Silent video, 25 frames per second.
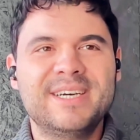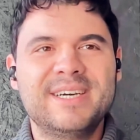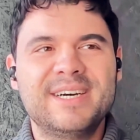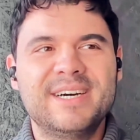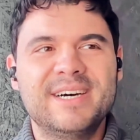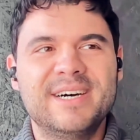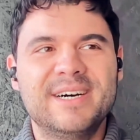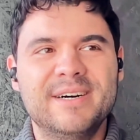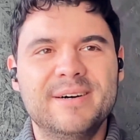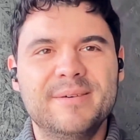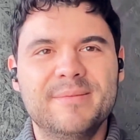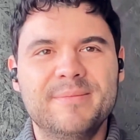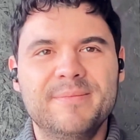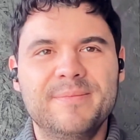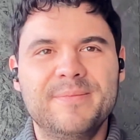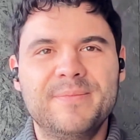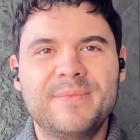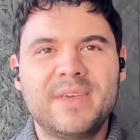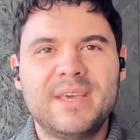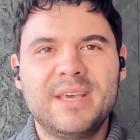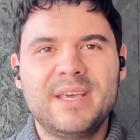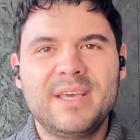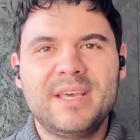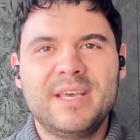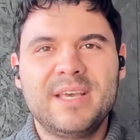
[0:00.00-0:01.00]

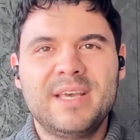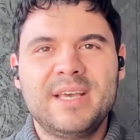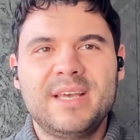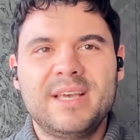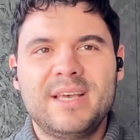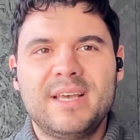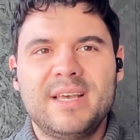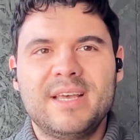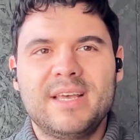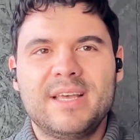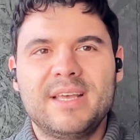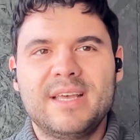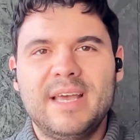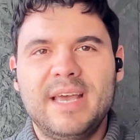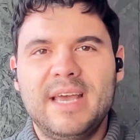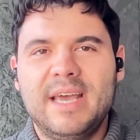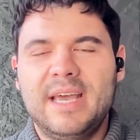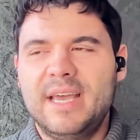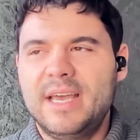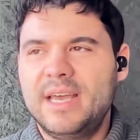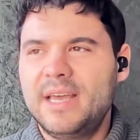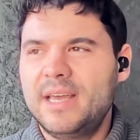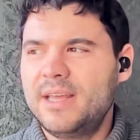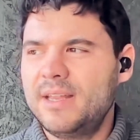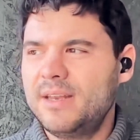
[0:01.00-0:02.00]

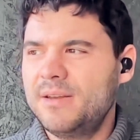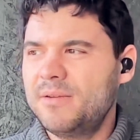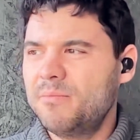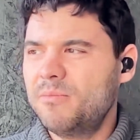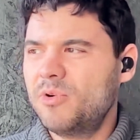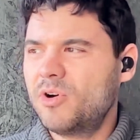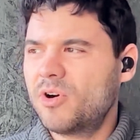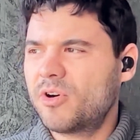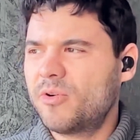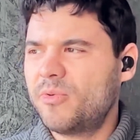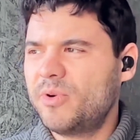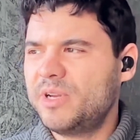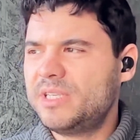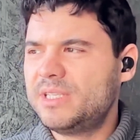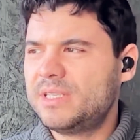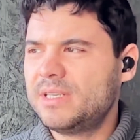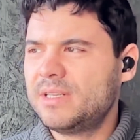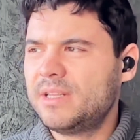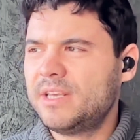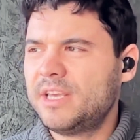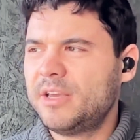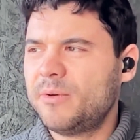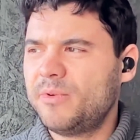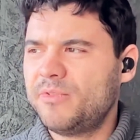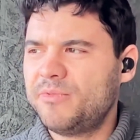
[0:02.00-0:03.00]
and more
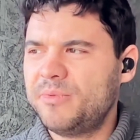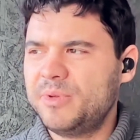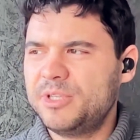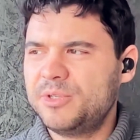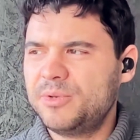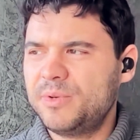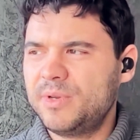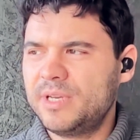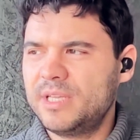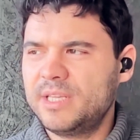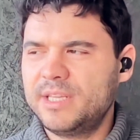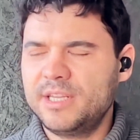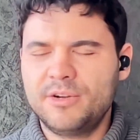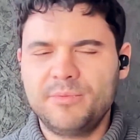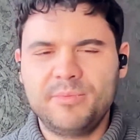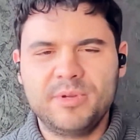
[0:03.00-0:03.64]
recently, we've been doing a little